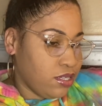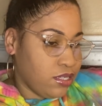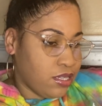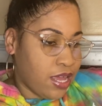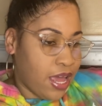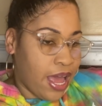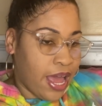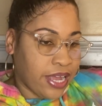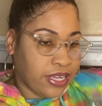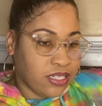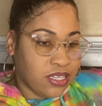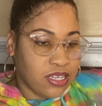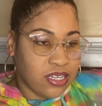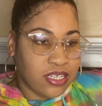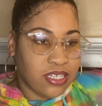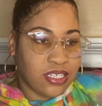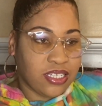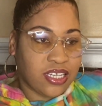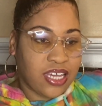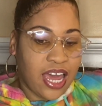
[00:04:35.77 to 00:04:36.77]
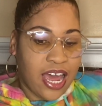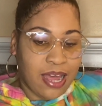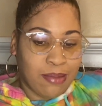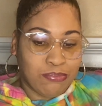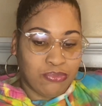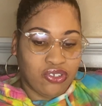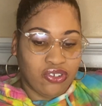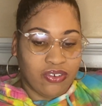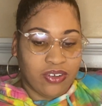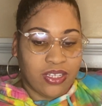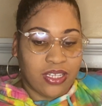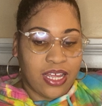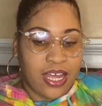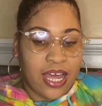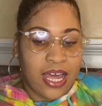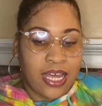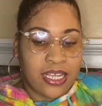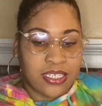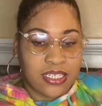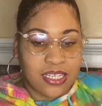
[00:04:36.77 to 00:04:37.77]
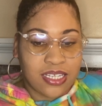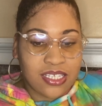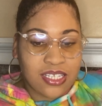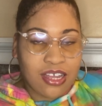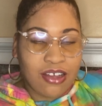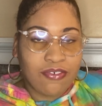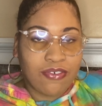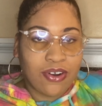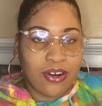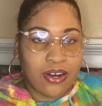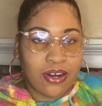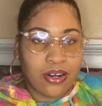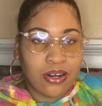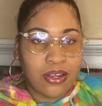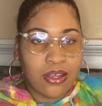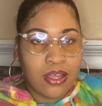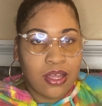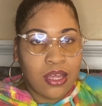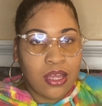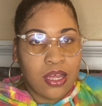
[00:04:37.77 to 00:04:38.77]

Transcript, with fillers: the actor is capturing the essence of her,